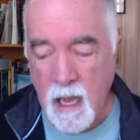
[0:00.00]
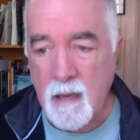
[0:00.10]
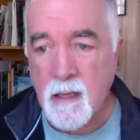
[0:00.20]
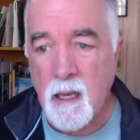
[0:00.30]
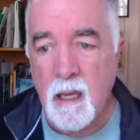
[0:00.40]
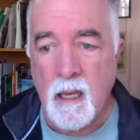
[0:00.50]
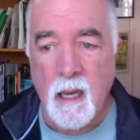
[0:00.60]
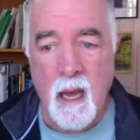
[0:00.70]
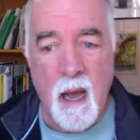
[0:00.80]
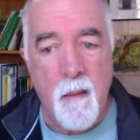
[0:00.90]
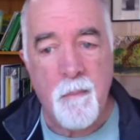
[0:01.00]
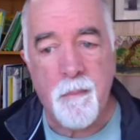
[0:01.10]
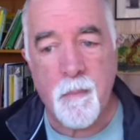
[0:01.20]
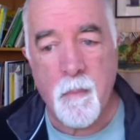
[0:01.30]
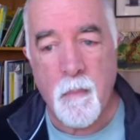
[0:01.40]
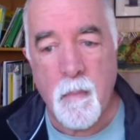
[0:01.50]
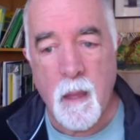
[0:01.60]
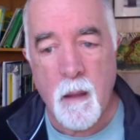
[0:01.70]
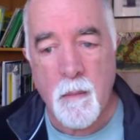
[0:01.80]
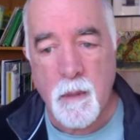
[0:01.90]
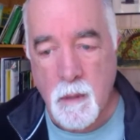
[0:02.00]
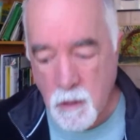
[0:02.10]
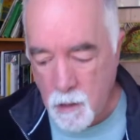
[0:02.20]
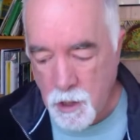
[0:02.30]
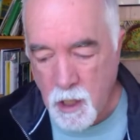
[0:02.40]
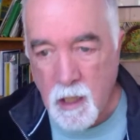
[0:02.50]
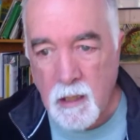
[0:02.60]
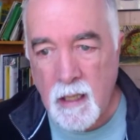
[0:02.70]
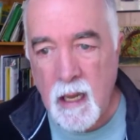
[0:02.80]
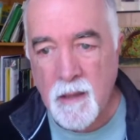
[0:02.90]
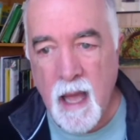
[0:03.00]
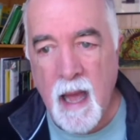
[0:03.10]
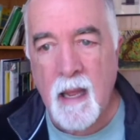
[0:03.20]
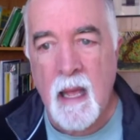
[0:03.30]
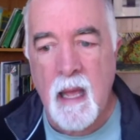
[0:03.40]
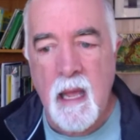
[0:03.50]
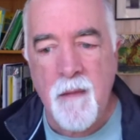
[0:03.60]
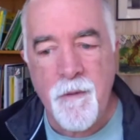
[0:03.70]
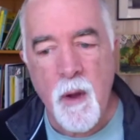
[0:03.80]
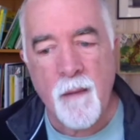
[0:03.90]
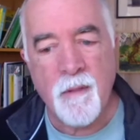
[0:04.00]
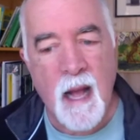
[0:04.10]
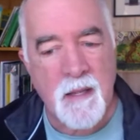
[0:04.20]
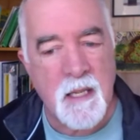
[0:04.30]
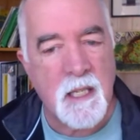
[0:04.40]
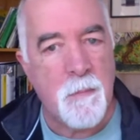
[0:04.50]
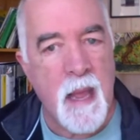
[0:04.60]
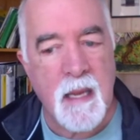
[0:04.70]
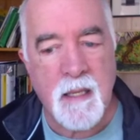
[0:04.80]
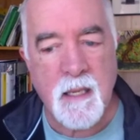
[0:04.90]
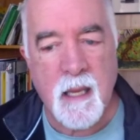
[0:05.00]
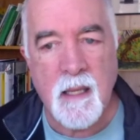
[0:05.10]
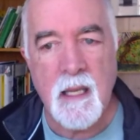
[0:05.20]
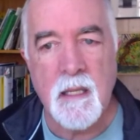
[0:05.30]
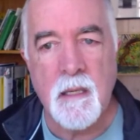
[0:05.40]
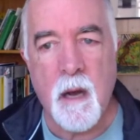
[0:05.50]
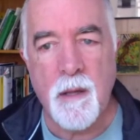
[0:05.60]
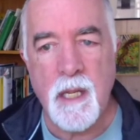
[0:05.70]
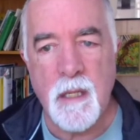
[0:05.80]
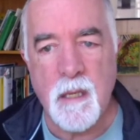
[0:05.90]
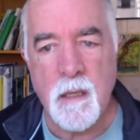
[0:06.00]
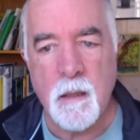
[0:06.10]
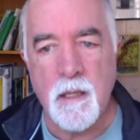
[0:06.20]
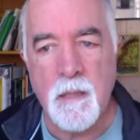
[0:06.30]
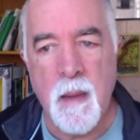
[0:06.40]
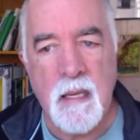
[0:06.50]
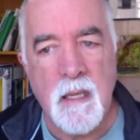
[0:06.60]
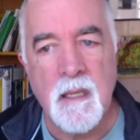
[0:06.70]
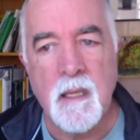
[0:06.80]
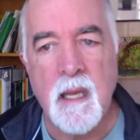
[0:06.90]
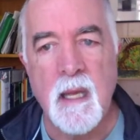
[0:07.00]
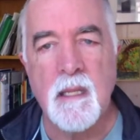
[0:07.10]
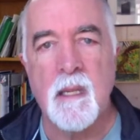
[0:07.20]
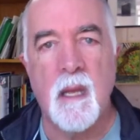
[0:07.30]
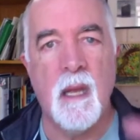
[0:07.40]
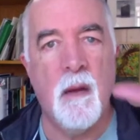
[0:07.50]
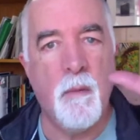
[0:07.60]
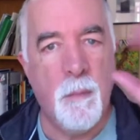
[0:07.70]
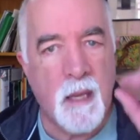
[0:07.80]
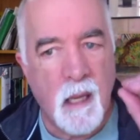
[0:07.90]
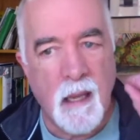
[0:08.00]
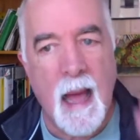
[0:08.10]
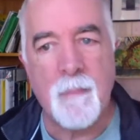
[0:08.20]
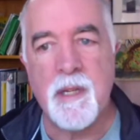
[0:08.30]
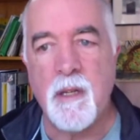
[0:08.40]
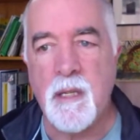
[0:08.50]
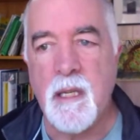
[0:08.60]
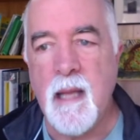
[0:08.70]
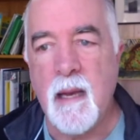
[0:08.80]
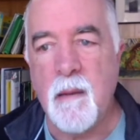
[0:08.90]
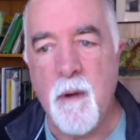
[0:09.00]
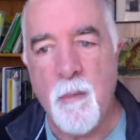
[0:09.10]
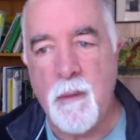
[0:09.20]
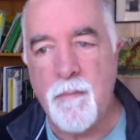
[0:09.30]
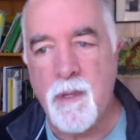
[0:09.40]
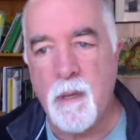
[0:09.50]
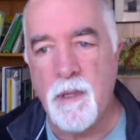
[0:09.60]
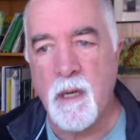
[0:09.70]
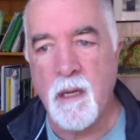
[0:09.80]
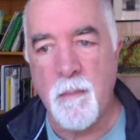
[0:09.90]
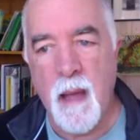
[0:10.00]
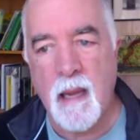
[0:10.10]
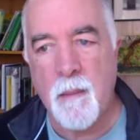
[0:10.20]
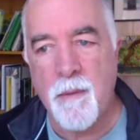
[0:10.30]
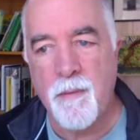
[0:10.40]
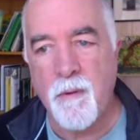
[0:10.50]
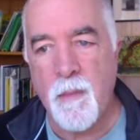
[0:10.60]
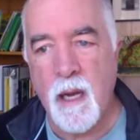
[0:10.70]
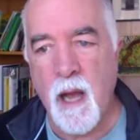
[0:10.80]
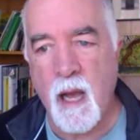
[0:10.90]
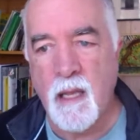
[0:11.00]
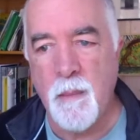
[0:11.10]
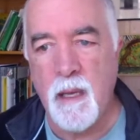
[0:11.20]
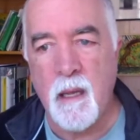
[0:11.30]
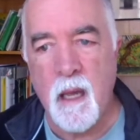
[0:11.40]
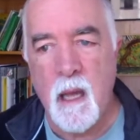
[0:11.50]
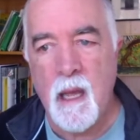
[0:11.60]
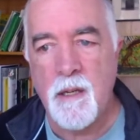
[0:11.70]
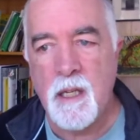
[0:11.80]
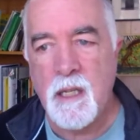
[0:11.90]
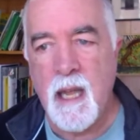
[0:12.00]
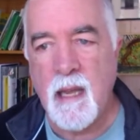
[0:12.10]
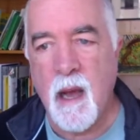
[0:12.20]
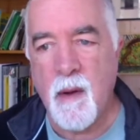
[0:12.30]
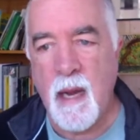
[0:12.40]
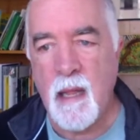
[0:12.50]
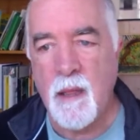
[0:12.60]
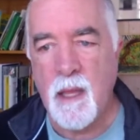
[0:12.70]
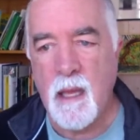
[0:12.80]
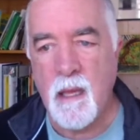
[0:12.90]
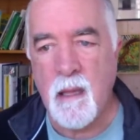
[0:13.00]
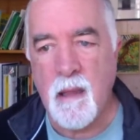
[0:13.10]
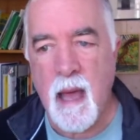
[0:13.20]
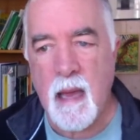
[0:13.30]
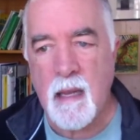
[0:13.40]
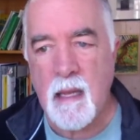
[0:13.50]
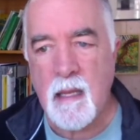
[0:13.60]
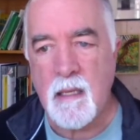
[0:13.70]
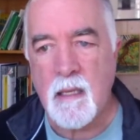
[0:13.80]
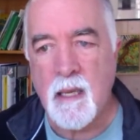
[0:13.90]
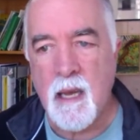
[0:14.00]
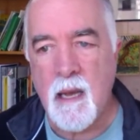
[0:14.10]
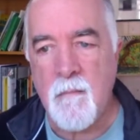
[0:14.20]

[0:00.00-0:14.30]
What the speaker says: get. So I'm just going to clean out that. If you have lots of space like this, all these little spaces and things, it will be collapsed. You'll see that in a moment. So I'm just going to come back up through my document, just take out anything that is